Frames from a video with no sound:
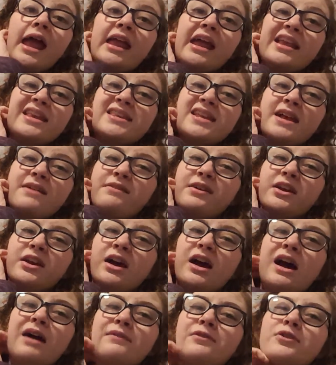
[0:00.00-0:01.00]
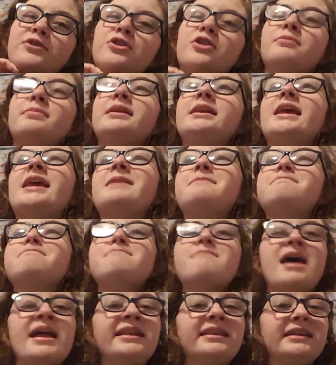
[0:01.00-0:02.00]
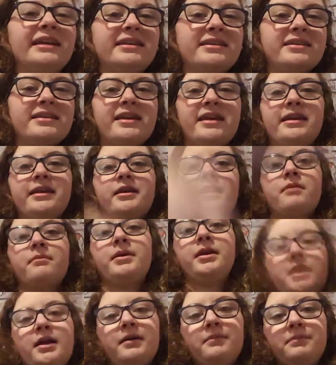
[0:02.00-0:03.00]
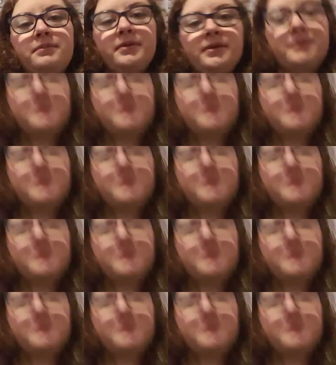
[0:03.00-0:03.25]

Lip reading: instead of a cover, there'll be a medley today coming up